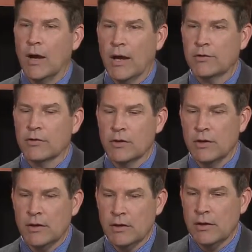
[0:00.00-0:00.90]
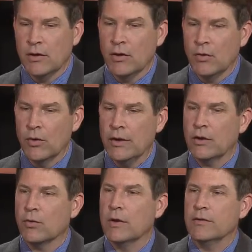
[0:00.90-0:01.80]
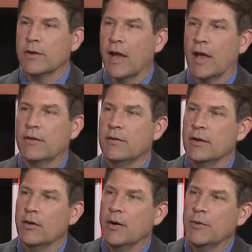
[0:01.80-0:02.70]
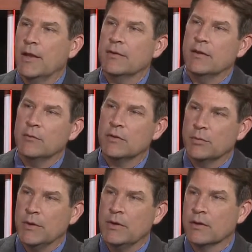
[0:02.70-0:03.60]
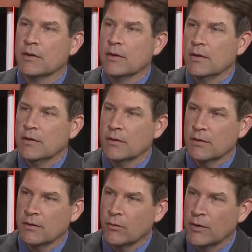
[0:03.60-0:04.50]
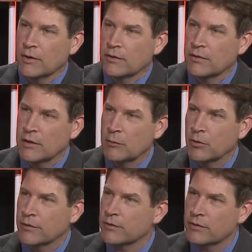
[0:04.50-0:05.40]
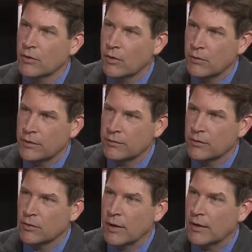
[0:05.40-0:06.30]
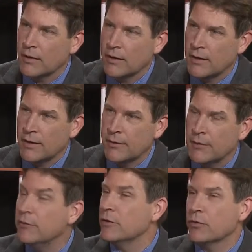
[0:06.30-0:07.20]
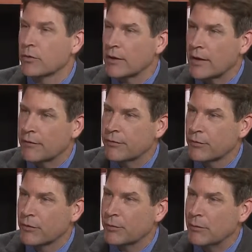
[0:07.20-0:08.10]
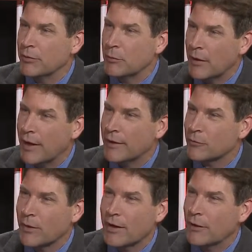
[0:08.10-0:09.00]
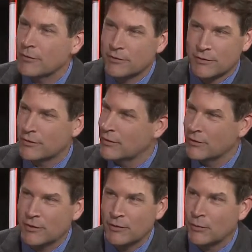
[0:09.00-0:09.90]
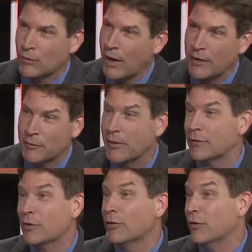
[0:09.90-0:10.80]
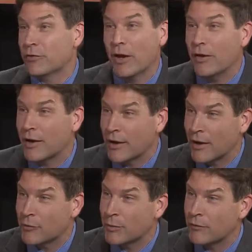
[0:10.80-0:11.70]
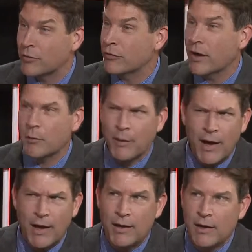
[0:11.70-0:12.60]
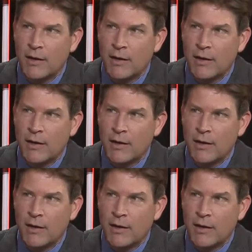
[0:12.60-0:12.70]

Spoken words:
actually, increase that? That seems to be the one of the sticking points. There's no inventory left for people to buy. That's why houses continue to rise. That's good if you're selling, I guess, but if you're trying to buy,